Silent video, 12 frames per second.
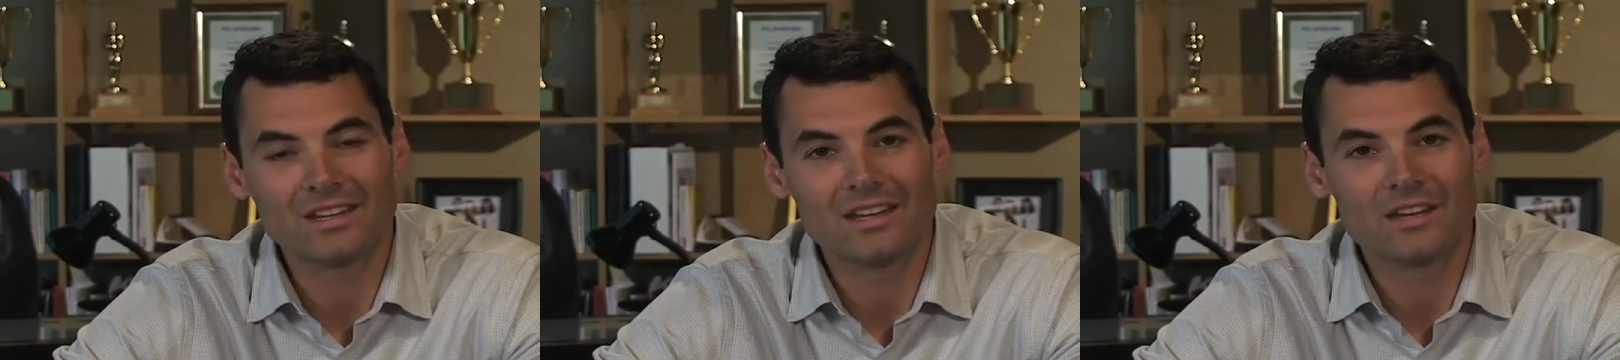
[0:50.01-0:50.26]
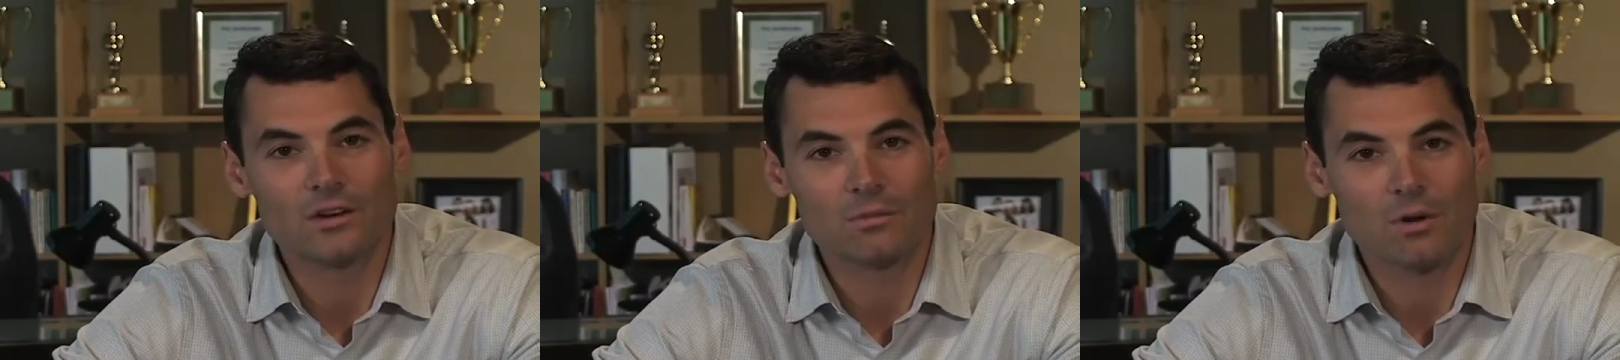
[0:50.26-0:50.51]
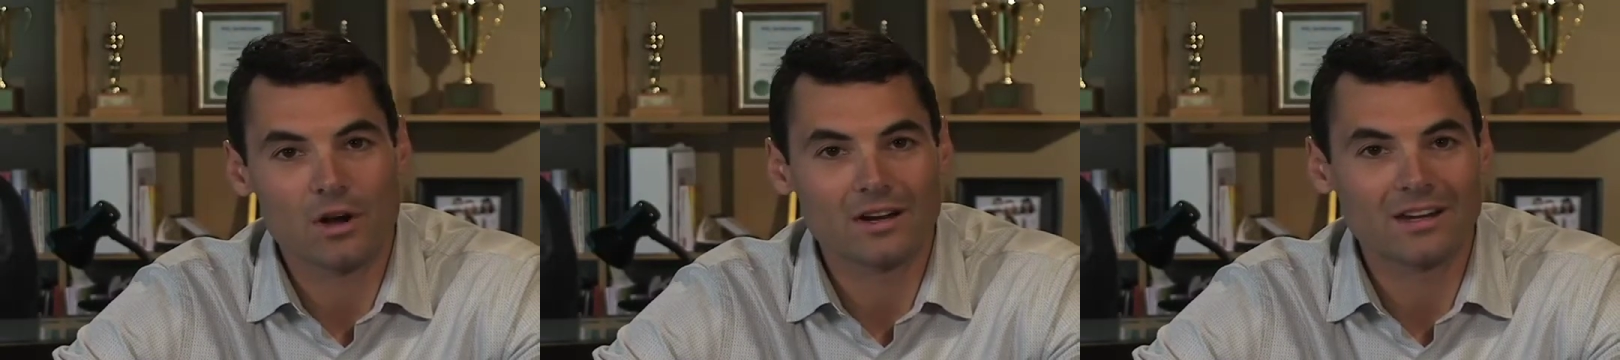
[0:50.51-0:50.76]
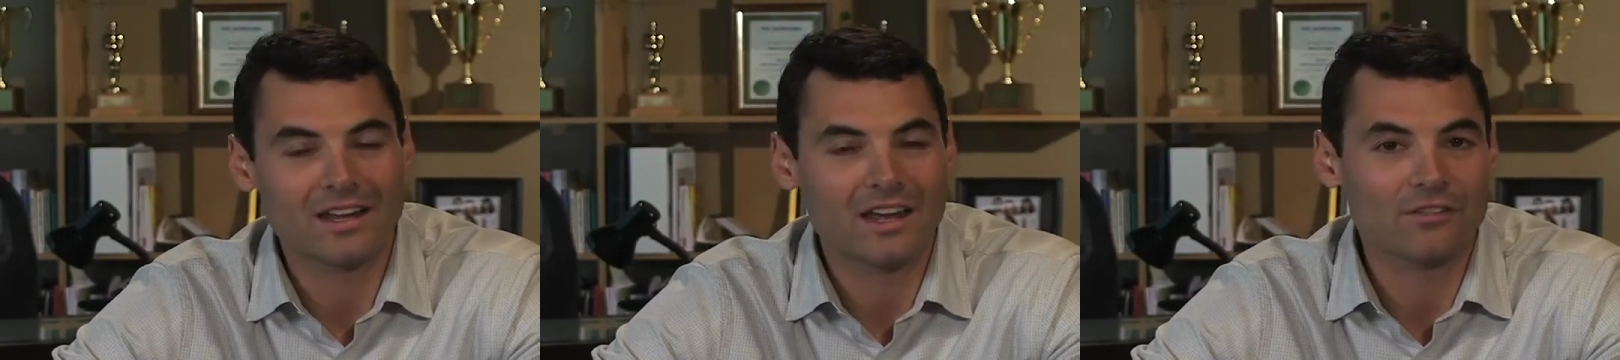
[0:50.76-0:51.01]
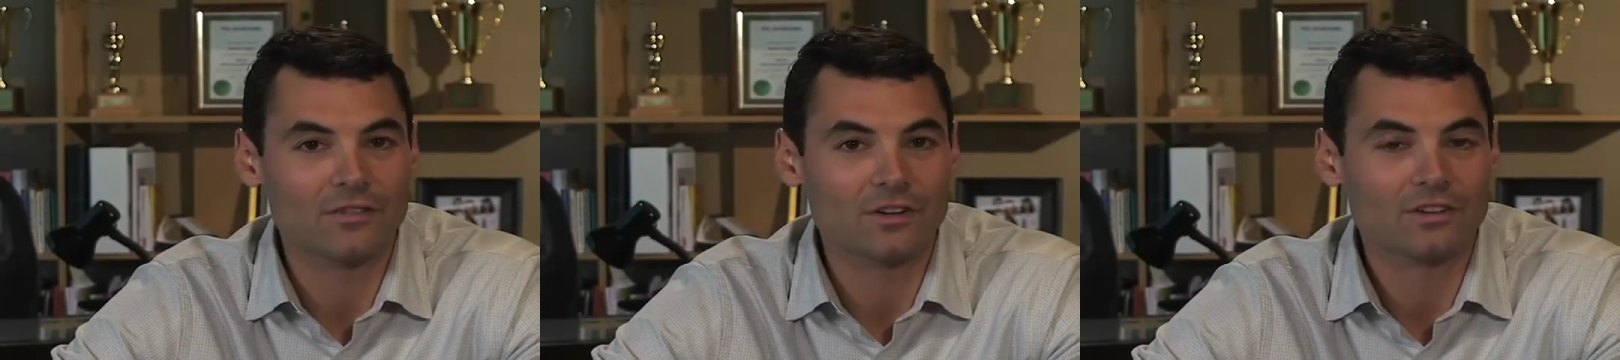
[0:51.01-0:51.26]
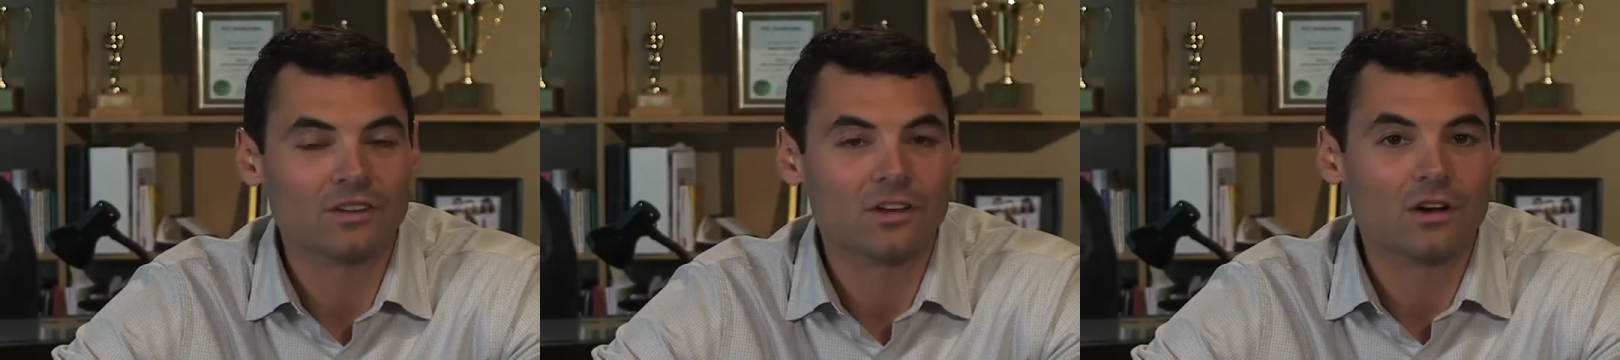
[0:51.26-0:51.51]
your marketing
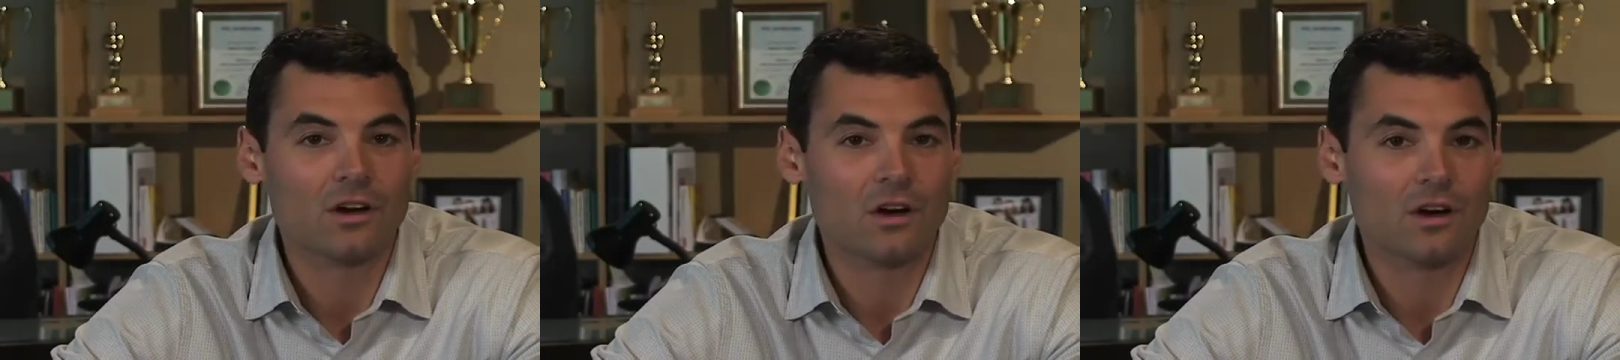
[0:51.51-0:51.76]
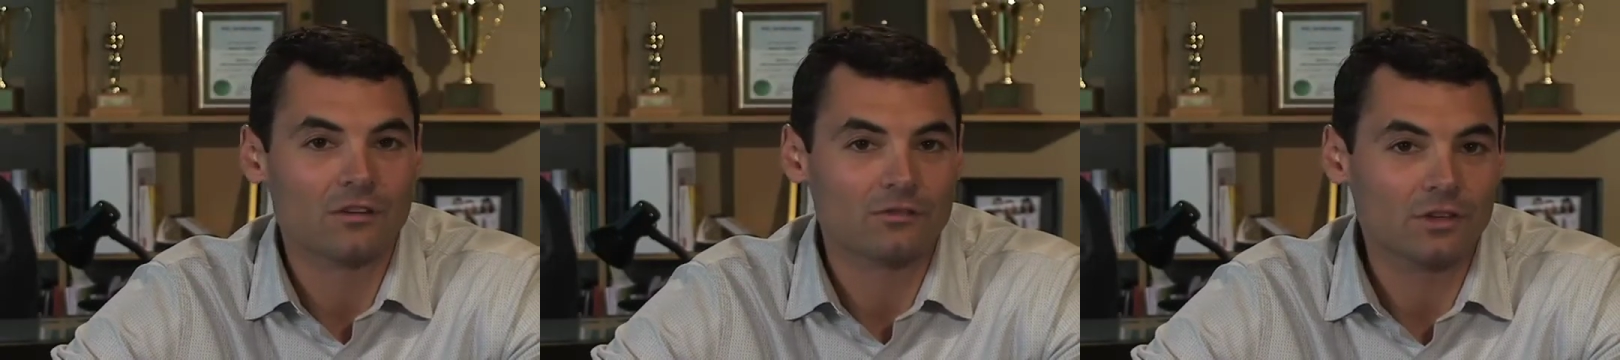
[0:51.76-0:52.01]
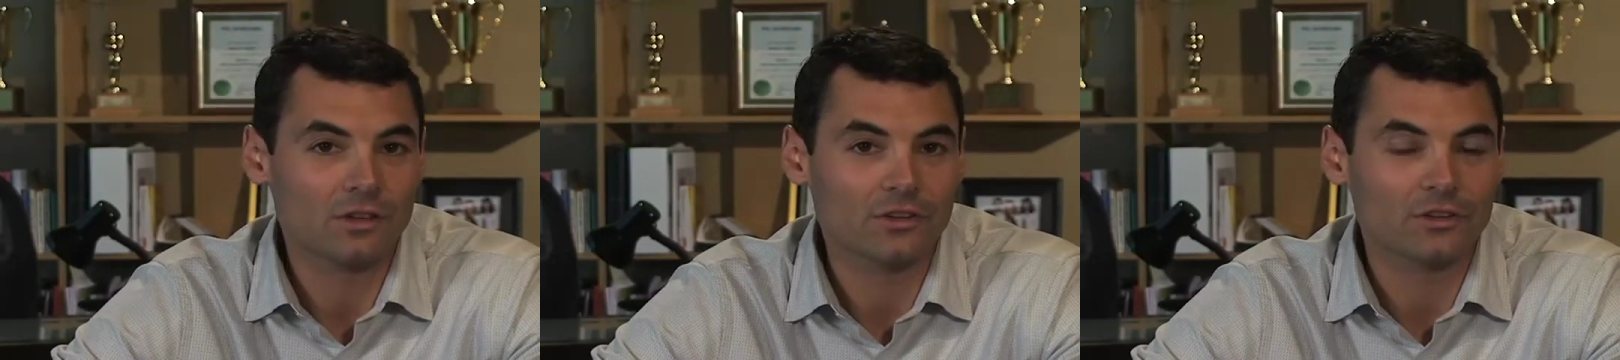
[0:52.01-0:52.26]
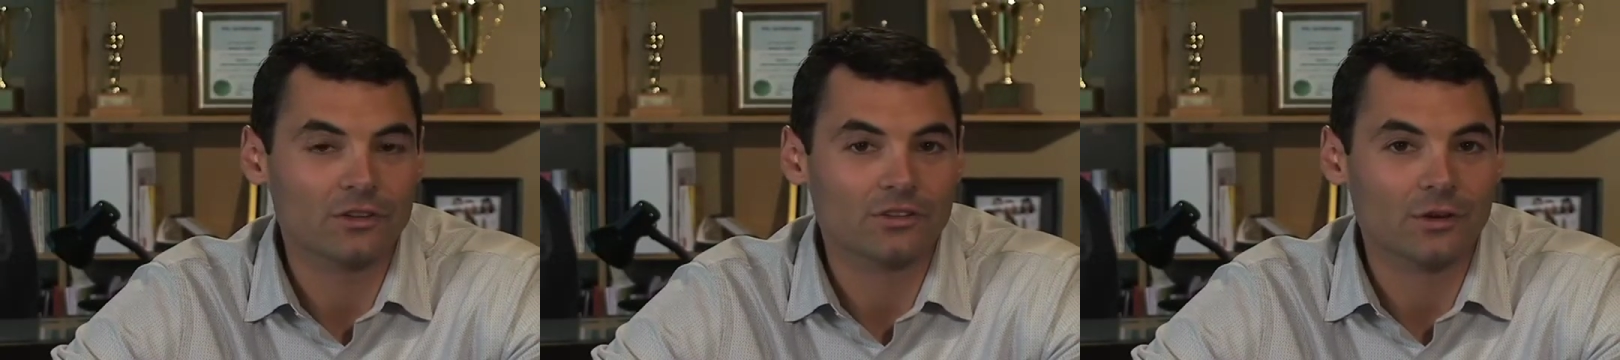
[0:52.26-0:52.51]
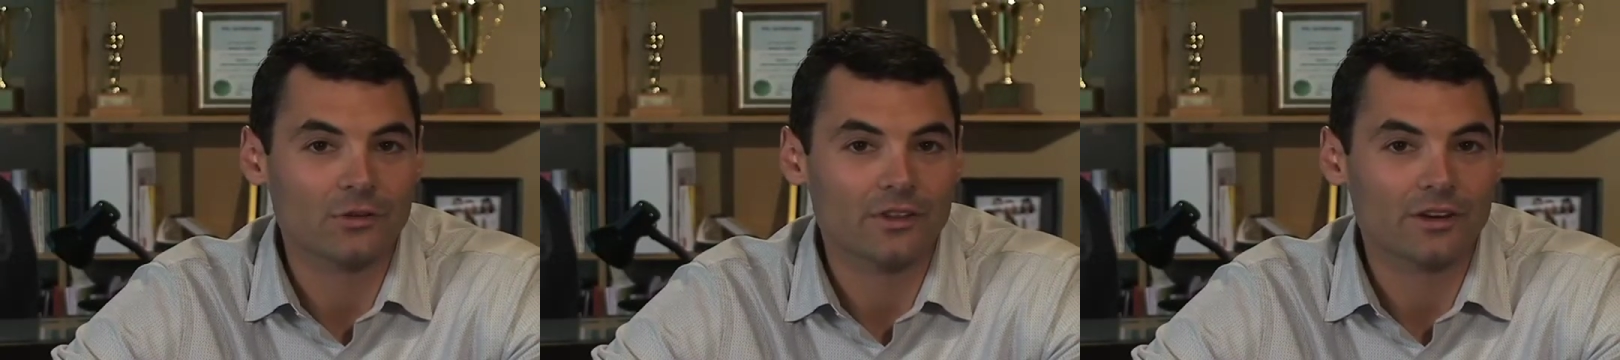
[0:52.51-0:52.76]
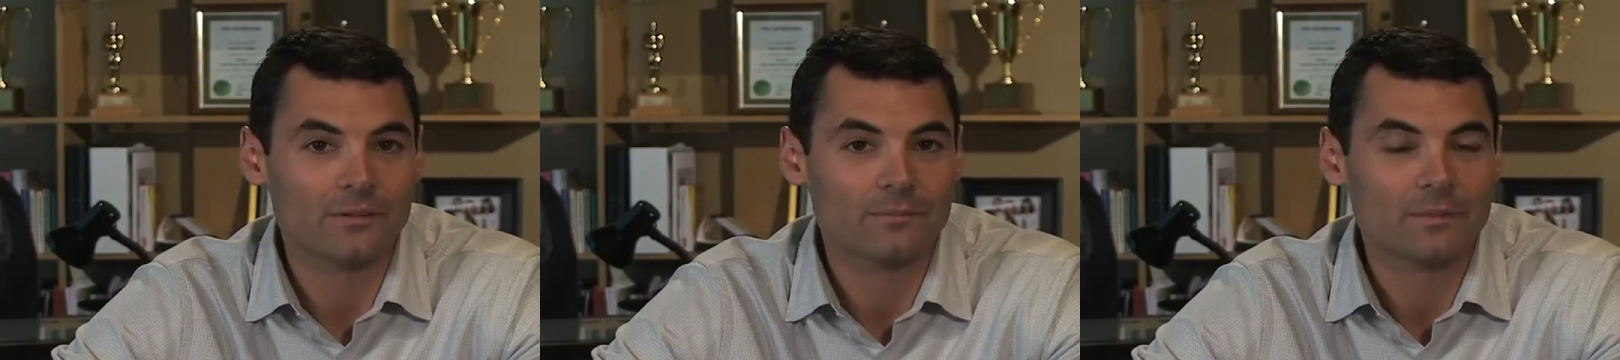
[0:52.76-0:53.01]
efforts on realtors out
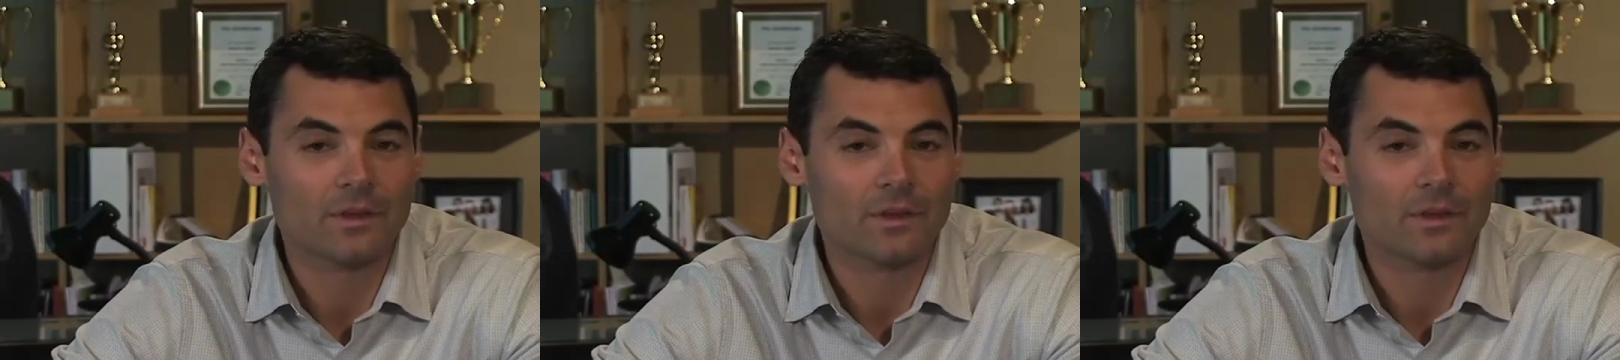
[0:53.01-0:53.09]
there,